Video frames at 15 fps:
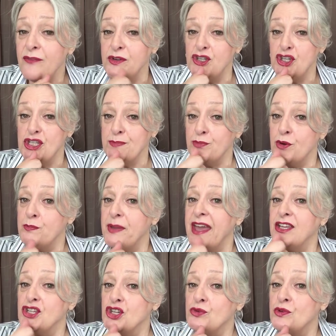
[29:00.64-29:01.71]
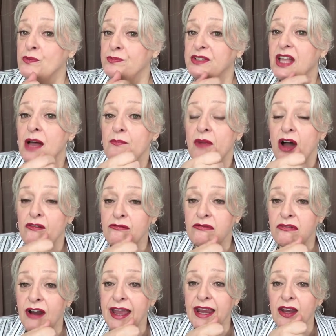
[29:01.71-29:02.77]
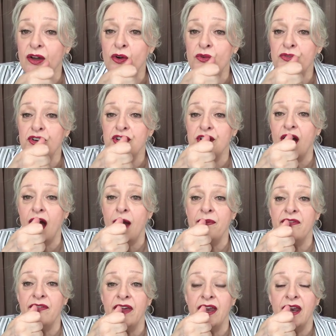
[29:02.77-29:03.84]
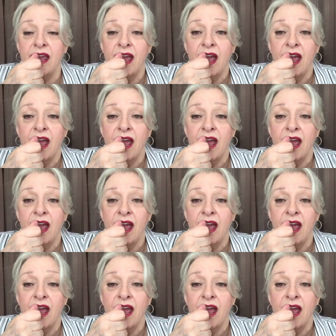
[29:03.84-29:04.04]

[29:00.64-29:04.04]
which is Perpetual Plum, right over top of it,